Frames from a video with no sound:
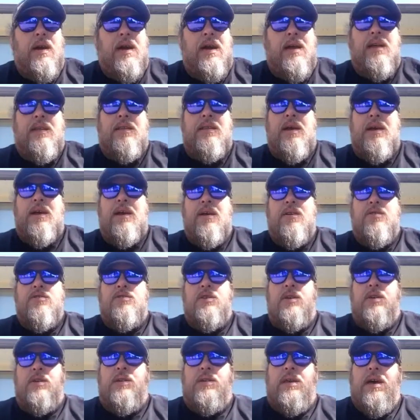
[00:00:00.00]
anything else
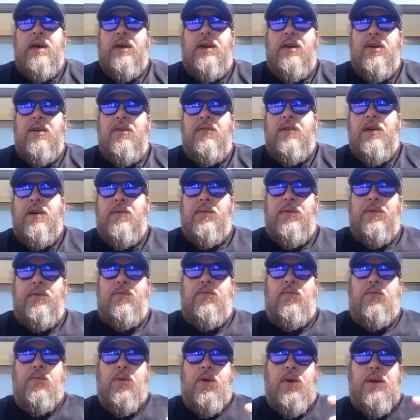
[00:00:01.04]
you could think of that
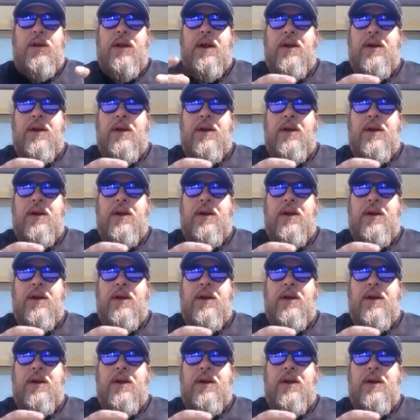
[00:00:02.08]
would run